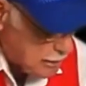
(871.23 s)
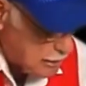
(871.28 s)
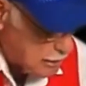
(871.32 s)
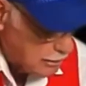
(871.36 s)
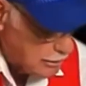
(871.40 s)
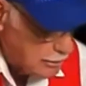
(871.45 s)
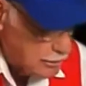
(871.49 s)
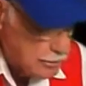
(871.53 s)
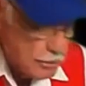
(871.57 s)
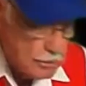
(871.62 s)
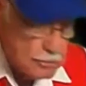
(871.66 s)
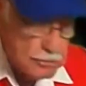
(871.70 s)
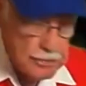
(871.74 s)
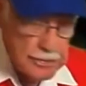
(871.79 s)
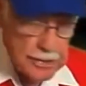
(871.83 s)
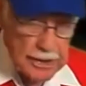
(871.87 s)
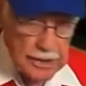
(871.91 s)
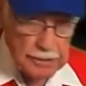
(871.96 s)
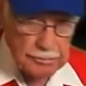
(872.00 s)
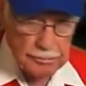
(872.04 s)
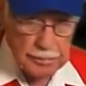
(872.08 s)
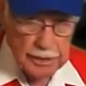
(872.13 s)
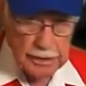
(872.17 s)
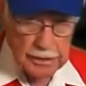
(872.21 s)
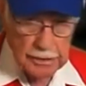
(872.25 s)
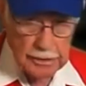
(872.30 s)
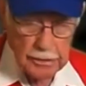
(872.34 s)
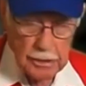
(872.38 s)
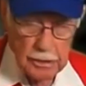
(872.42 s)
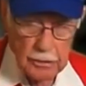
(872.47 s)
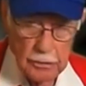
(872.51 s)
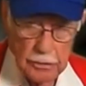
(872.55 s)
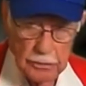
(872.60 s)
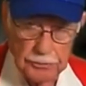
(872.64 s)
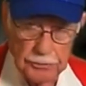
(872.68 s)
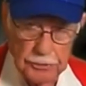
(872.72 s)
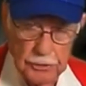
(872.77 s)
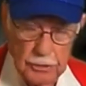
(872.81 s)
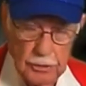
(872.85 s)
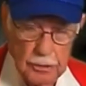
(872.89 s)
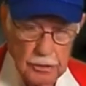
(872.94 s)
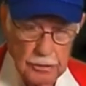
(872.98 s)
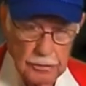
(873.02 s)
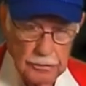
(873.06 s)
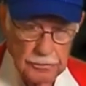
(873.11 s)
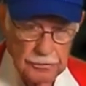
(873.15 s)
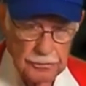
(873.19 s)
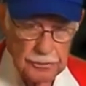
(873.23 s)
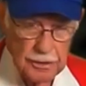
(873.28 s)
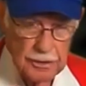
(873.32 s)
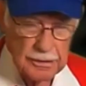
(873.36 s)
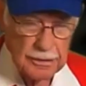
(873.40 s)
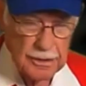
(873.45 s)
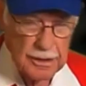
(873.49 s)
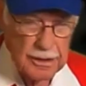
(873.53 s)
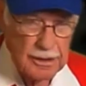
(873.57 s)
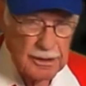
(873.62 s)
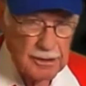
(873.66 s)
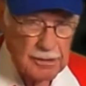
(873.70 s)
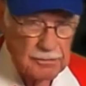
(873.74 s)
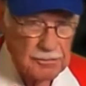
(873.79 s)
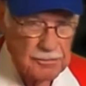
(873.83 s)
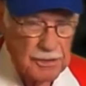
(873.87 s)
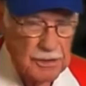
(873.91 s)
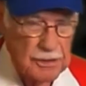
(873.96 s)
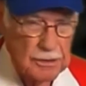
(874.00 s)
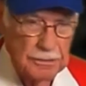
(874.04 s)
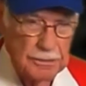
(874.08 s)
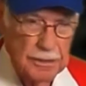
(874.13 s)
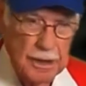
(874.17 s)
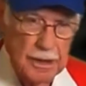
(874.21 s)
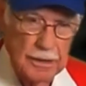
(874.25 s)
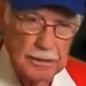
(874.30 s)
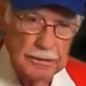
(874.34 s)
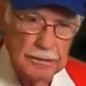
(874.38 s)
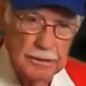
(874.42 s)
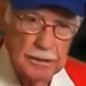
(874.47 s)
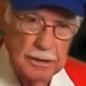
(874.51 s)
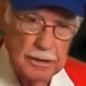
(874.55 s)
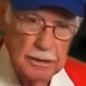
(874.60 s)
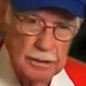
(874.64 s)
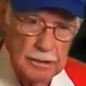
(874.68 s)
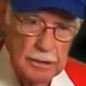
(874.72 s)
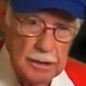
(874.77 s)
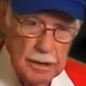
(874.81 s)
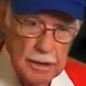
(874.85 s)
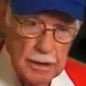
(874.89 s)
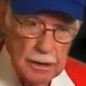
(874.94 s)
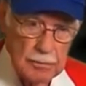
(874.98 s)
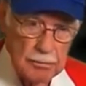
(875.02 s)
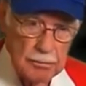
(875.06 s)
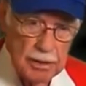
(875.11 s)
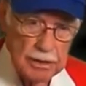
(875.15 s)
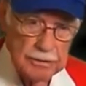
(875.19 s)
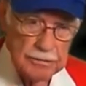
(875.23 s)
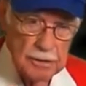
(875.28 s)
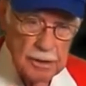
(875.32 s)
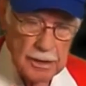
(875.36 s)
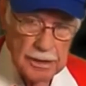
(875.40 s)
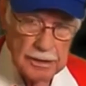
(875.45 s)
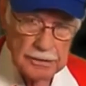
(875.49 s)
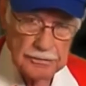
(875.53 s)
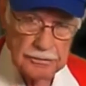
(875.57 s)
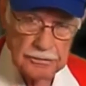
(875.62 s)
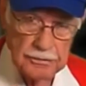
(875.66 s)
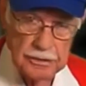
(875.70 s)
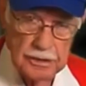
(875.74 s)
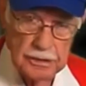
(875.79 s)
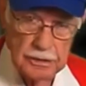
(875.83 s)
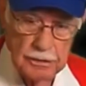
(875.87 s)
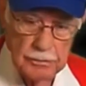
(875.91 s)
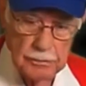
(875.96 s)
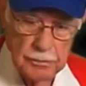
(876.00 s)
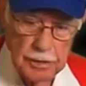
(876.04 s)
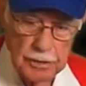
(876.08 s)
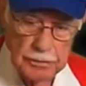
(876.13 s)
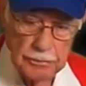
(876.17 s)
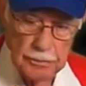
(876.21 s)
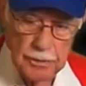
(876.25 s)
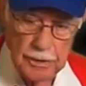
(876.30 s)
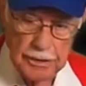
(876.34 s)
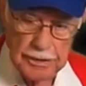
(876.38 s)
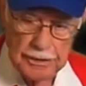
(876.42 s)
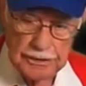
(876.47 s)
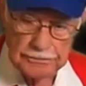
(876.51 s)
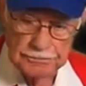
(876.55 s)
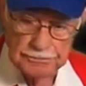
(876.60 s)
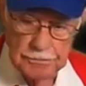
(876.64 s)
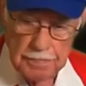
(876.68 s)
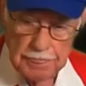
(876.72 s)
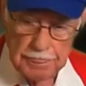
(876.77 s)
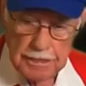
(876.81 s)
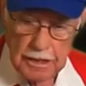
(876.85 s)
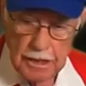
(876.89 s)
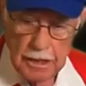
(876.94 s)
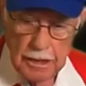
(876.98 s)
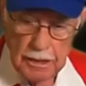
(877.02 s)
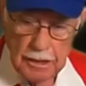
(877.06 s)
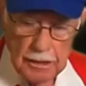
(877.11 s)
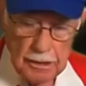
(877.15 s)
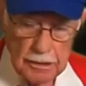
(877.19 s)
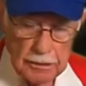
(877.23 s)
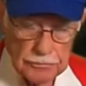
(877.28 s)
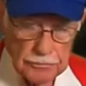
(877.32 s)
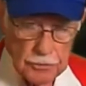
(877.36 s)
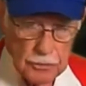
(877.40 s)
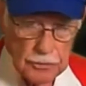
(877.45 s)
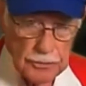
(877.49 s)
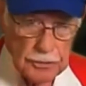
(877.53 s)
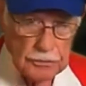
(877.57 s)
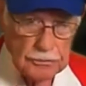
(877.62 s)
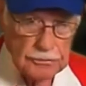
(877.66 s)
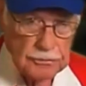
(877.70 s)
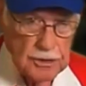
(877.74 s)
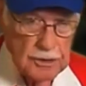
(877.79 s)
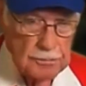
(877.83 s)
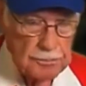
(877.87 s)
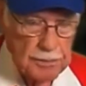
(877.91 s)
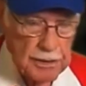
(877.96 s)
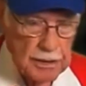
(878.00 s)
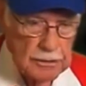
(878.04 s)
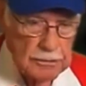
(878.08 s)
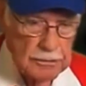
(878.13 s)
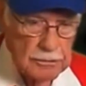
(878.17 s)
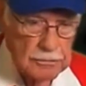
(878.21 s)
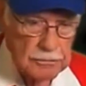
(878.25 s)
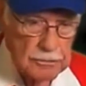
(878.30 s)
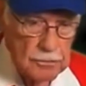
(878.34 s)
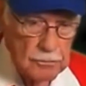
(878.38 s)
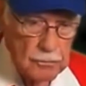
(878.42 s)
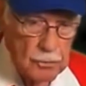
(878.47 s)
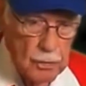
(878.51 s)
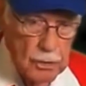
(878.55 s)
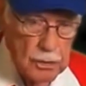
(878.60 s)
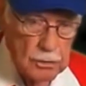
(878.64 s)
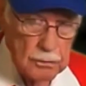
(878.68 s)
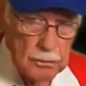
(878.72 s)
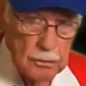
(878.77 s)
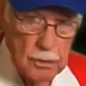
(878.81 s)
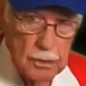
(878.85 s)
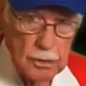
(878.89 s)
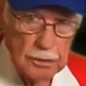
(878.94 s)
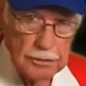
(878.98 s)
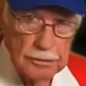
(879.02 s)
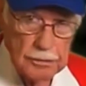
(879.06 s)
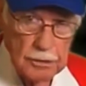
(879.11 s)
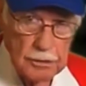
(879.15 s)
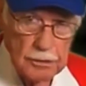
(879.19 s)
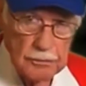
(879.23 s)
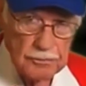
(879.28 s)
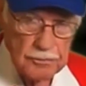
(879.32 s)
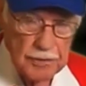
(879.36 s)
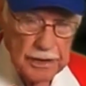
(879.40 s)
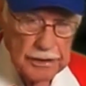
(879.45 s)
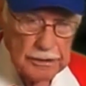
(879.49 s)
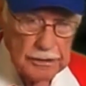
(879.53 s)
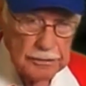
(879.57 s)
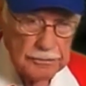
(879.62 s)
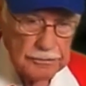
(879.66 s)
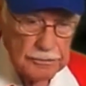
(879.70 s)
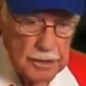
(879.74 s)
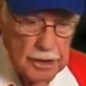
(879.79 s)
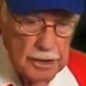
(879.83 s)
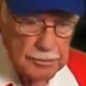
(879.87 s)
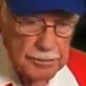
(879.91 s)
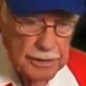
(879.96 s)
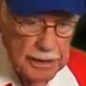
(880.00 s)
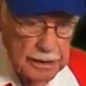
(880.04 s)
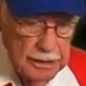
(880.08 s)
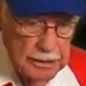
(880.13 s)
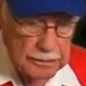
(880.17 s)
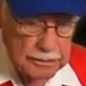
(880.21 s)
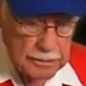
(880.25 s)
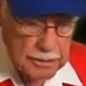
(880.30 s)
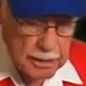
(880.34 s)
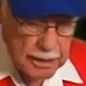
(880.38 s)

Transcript: looking over that big nose, you couldn't see the airfield out there, much less see a runway. So you see pictures of World War II fighters coming in to